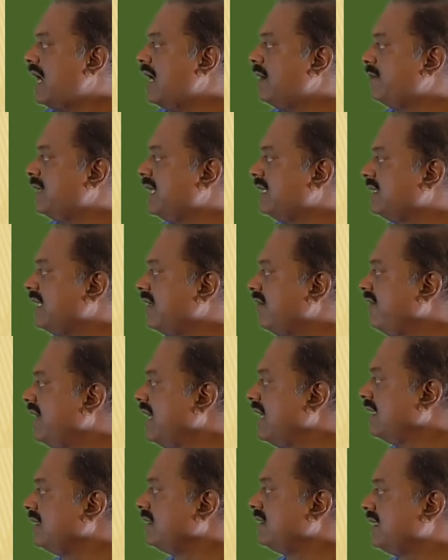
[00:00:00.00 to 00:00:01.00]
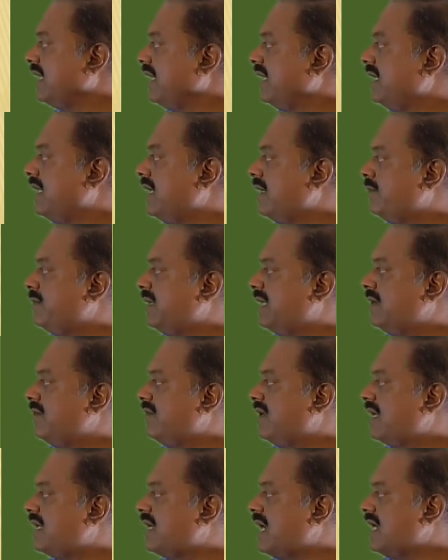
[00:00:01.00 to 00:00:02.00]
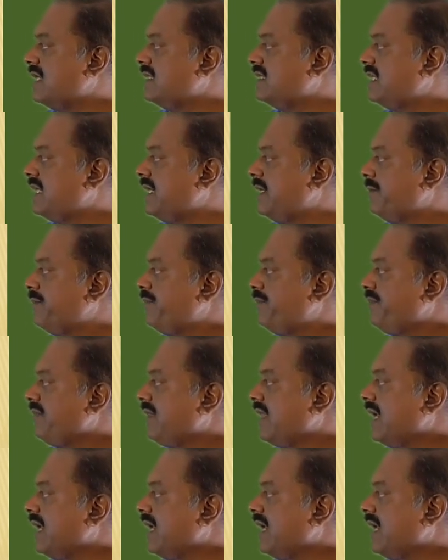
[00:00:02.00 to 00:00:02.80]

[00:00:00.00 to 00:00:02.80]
Amla Dravya, Taila, Bilva, Kanji,